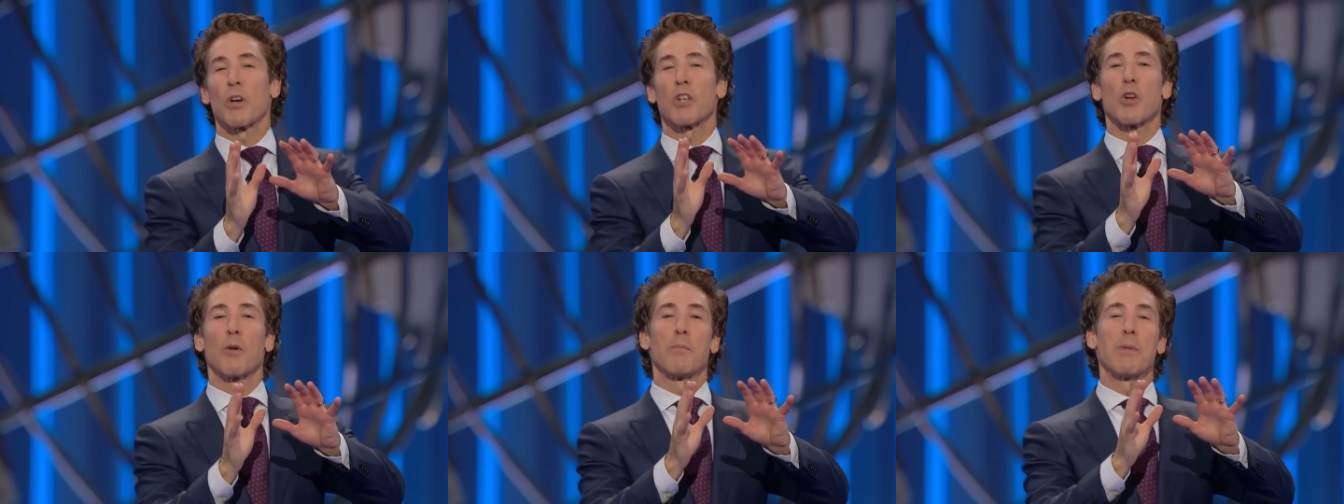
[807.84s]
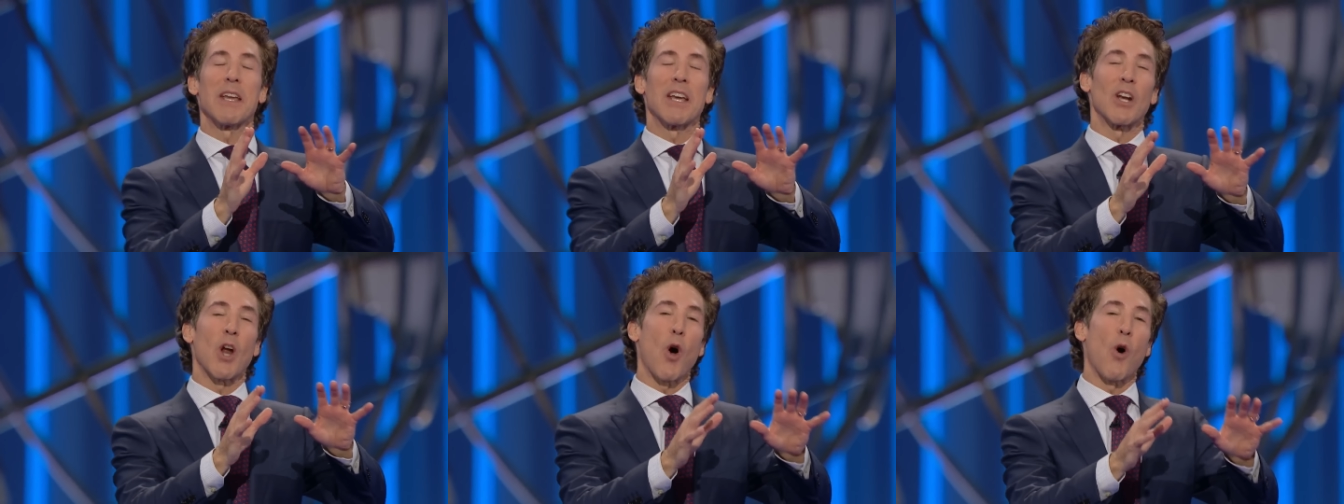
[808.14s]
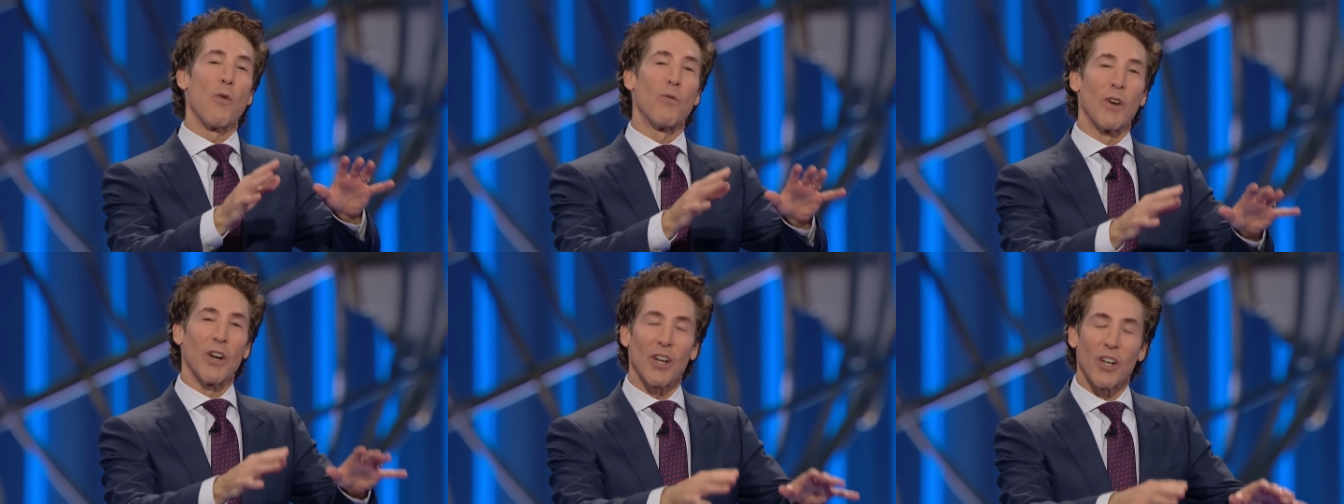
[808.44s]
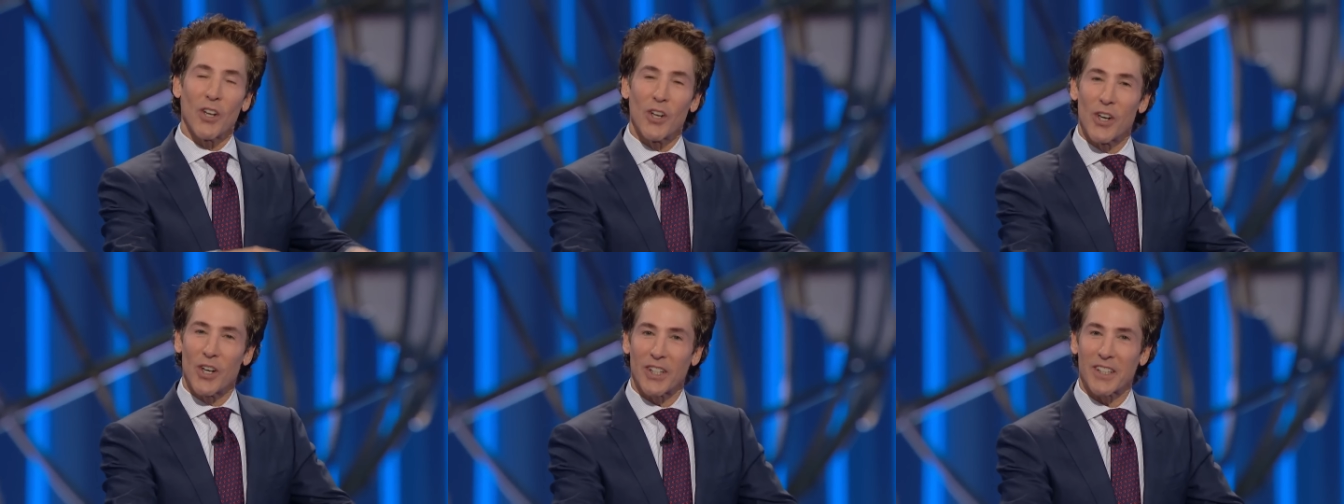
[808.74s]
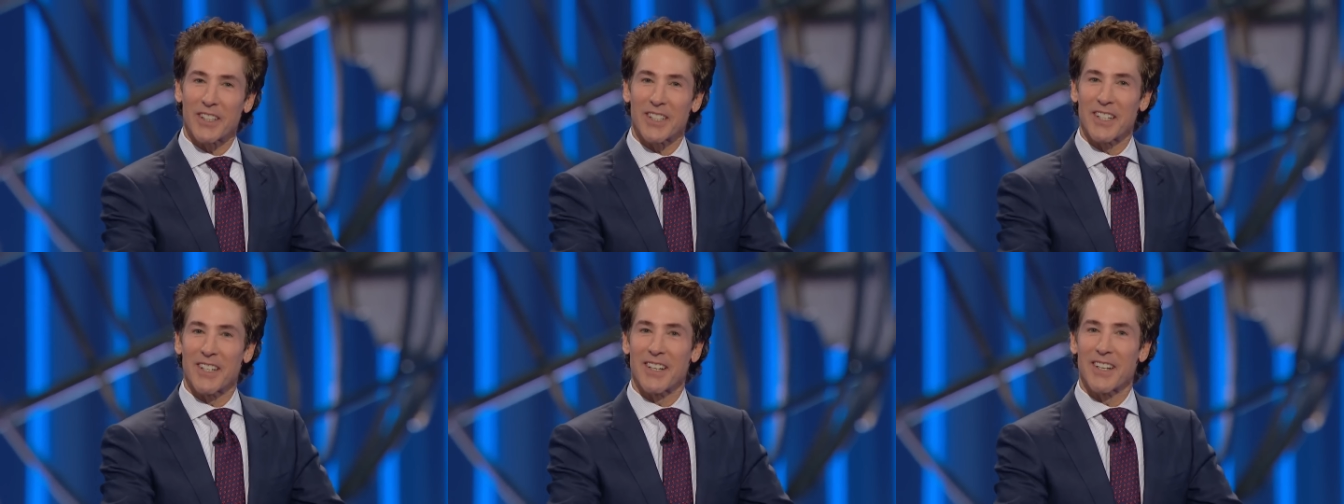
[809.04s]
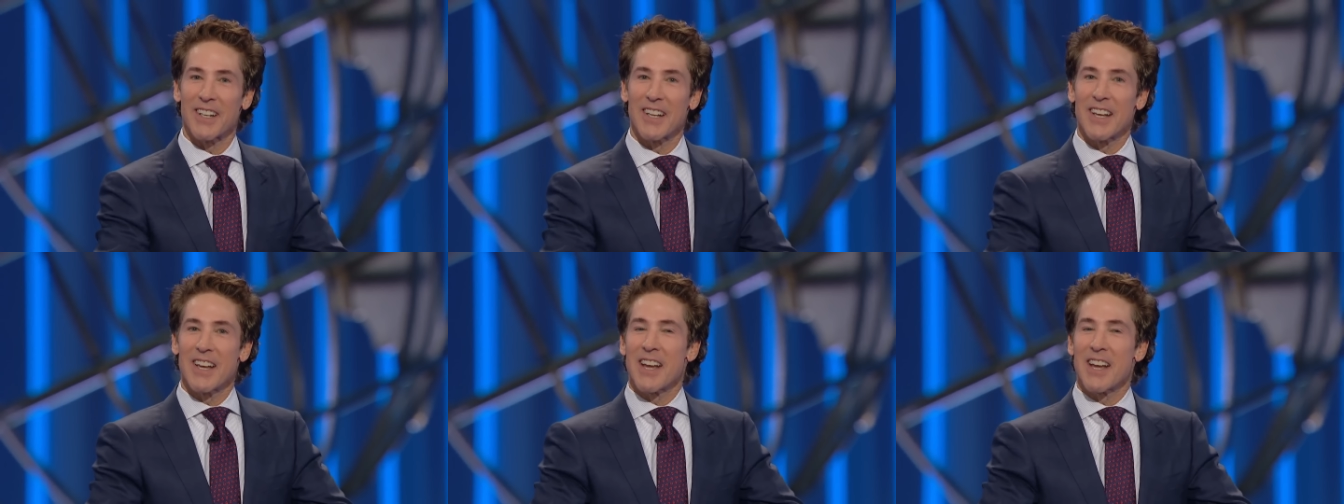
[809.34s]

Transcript: where you're being overlooked and